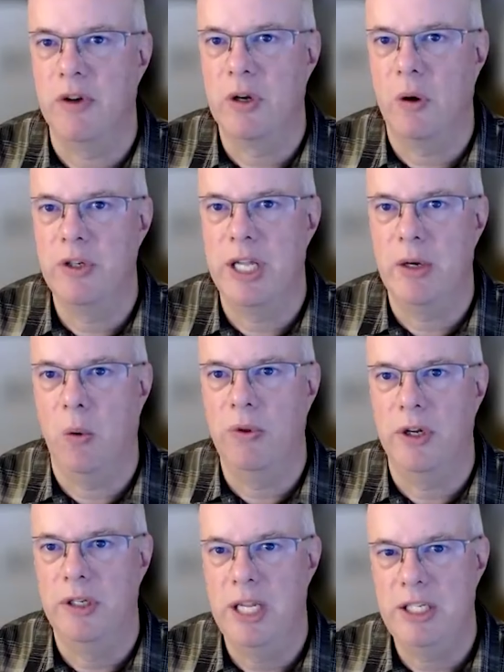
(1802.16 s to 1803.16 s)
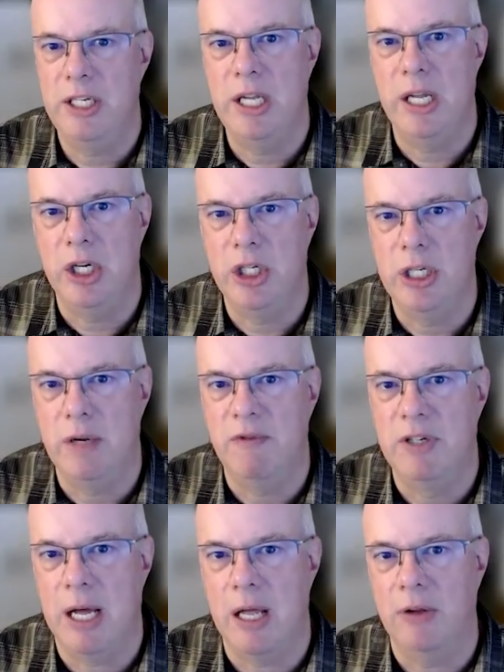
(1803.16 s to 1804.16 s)
the Content Authenticity Initiative
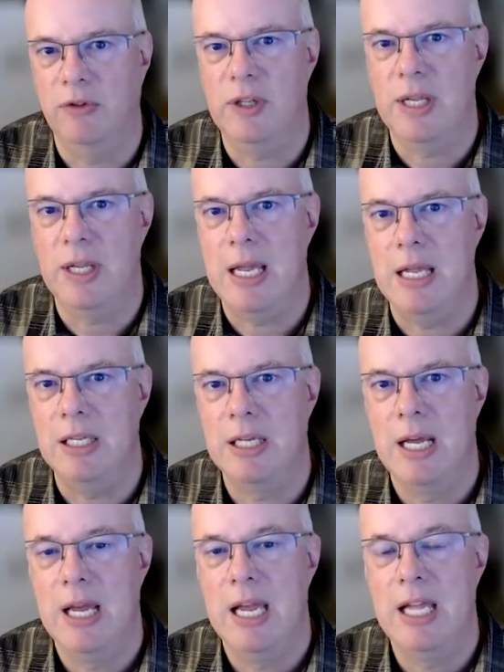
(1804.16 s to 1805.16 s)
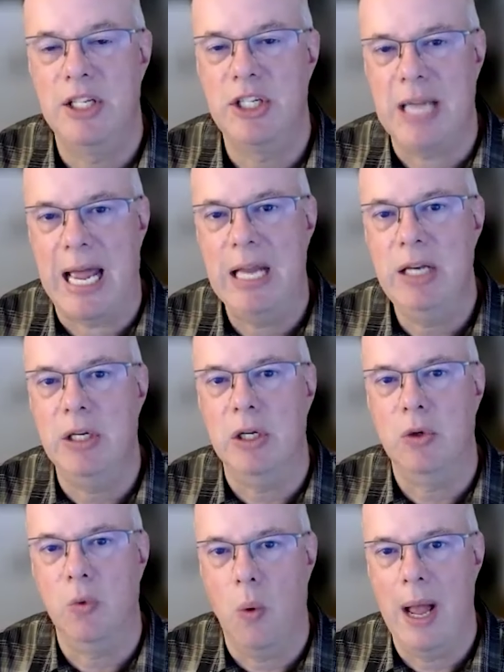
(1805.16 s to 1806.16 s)
does is it's a
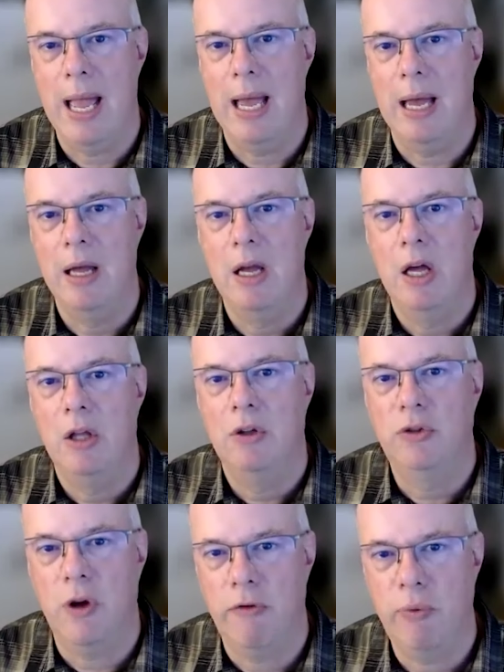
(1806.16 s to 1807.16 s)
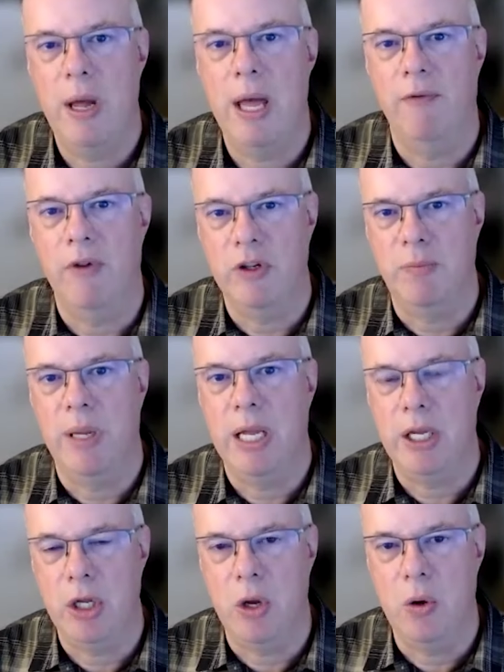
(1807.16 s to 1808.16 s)
standard where software that's
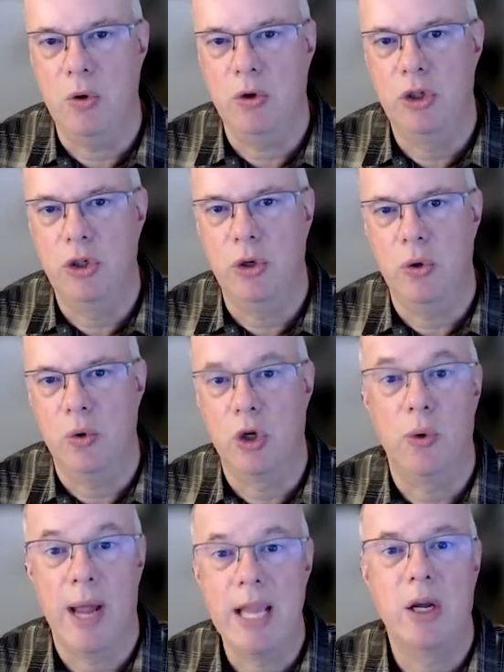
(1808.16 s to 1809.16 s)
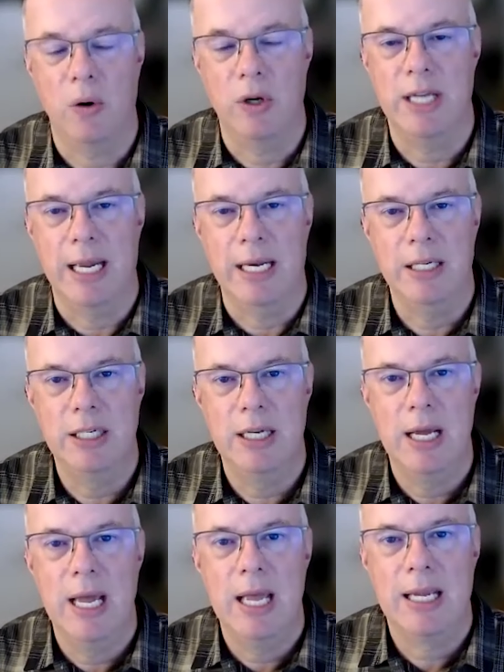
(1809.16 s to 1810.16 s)
being used to create content
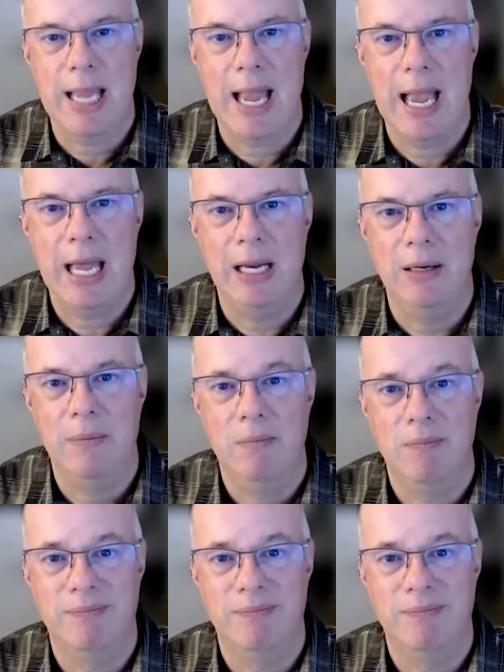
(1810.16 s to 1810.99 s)
can,